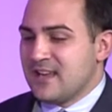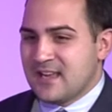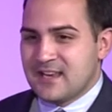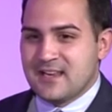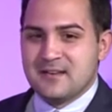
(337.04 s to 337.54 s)

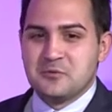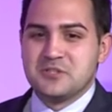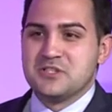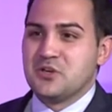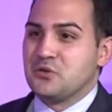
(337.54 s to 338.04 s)
And then it
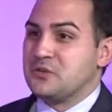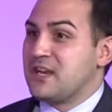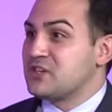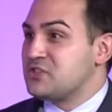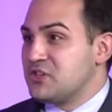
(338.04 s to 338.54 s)
was, you know,
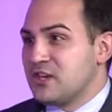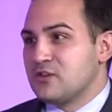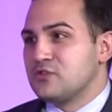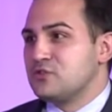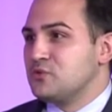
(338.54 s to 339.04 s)
next year,
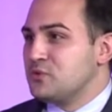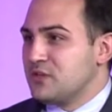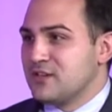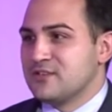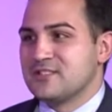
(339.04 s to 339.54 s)
it's New
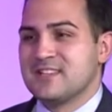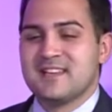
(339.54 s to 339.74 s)
Year's,